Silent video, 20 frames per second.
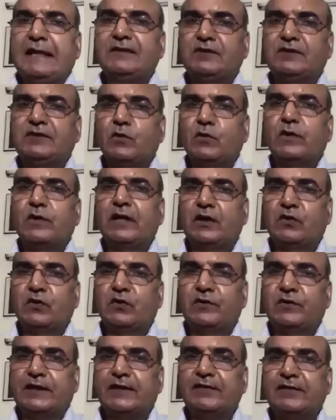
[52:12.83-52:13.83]
to please look
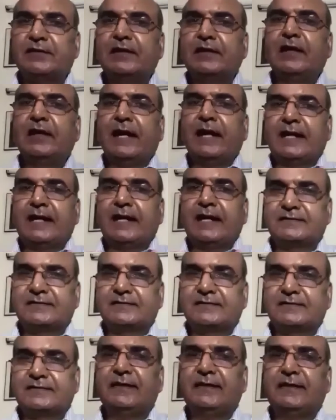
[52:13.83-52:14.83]
into this and
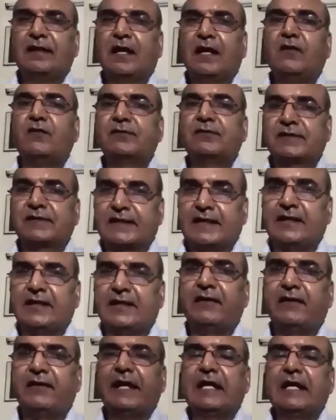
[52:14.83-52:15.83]
strengthen our
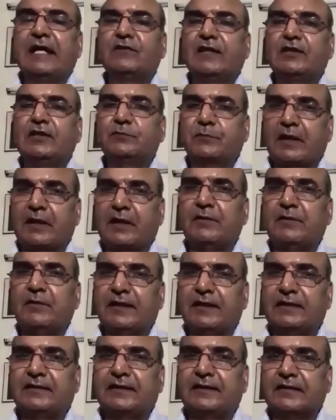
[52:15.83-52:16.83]
secondary as well as
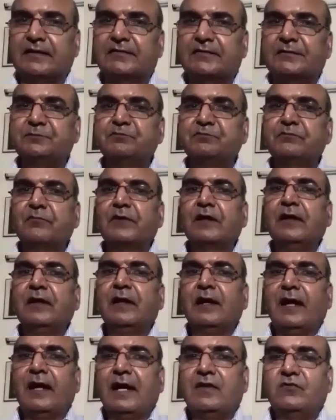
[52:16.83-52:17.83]
primary health care.
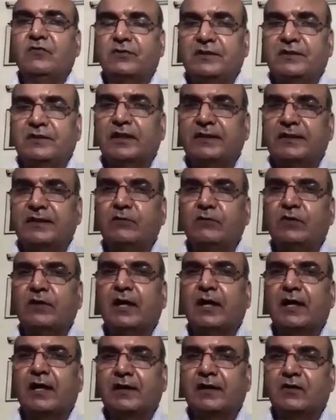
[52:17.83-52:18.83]
And third thing, for
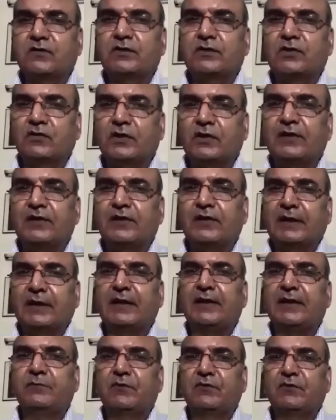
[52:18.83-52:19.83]
our doctor colleagues,
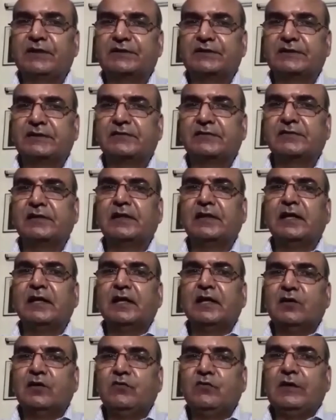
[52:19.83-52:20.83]
medical professionals,
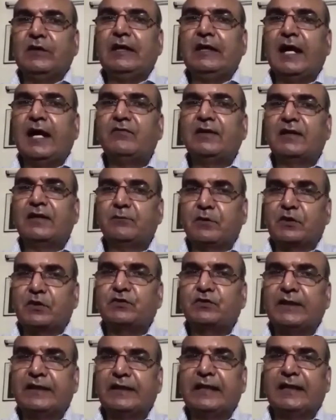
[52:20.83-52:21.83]
we have an
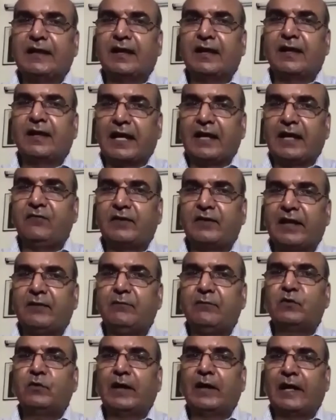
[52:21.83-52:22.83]
opportunity in our
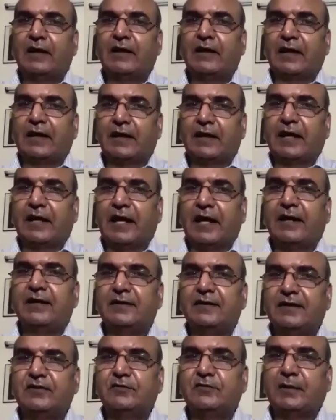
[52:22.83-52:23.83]
lifetime to
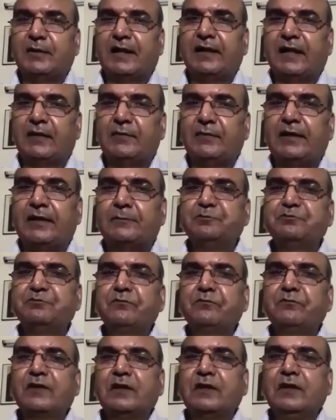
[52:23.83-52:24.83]
handle this pandemic.
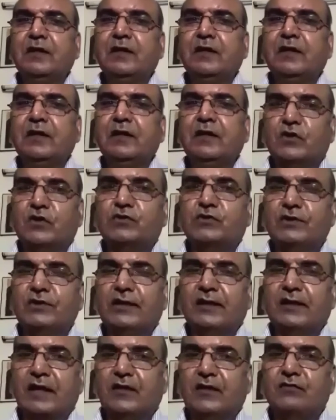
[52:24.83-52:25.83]
We are
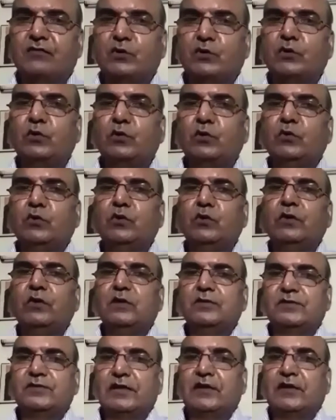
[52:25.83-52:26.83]
fortunate enough to
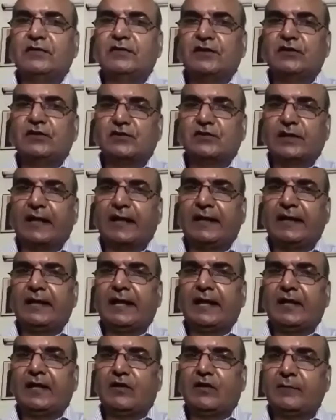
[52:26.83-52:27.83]
serve this
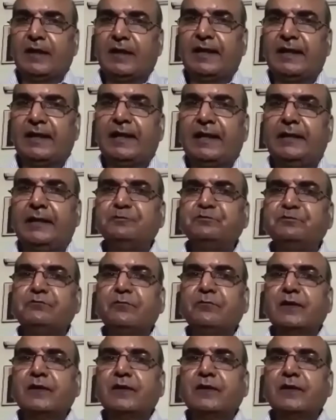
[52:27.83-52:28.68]
society and humanity.